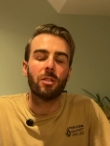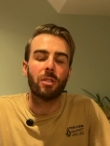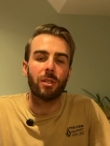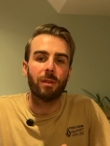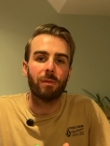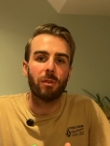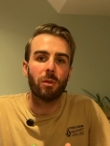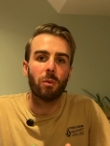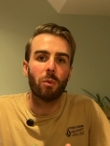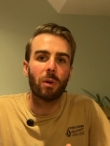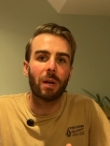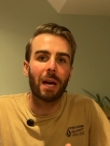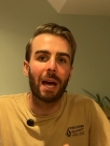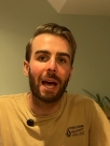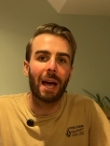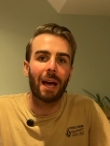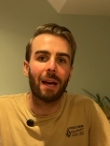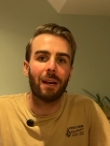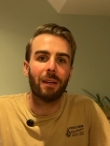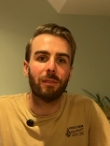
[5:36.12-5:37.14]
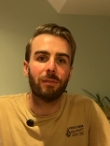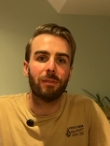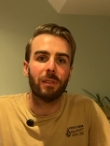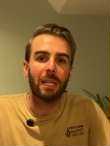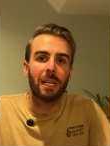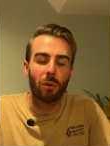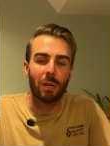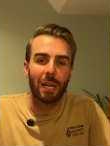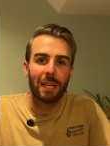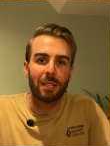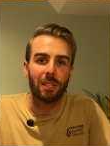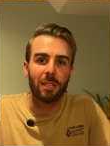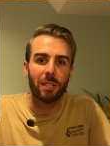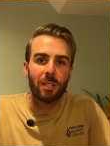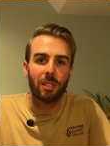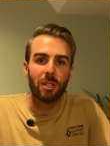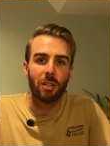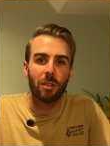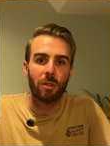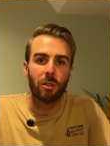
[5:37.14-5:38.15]
So if you want to have your
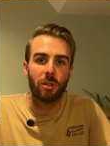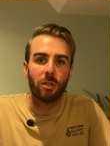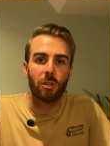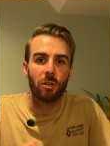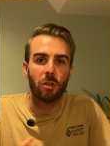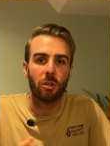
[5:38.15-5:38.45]
letters that are